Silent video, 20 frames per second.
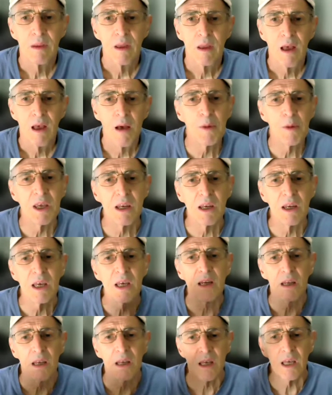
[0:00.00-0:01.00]
I mean,
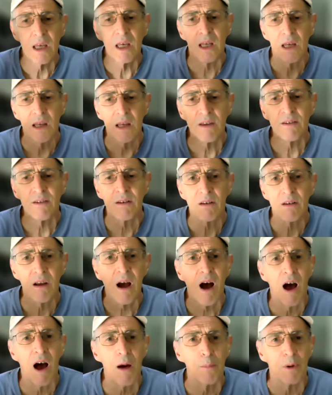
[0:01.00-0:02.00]
it isn't
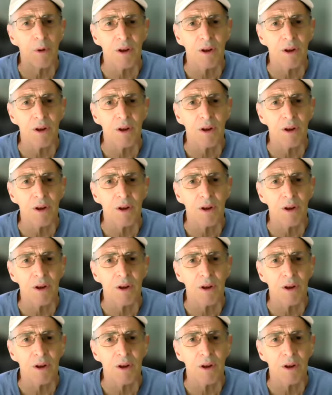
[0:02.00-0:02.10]
common.